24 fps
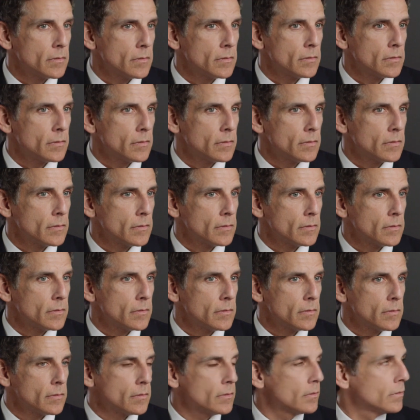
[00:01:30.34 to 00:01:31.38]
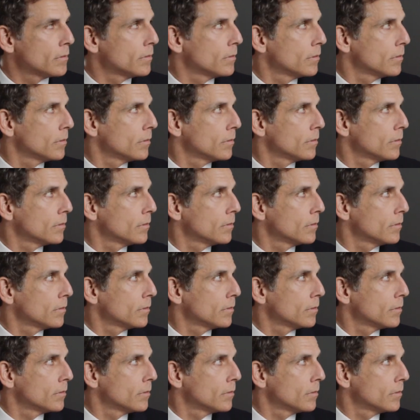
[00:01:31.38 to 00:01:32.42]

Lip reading: (not speaking)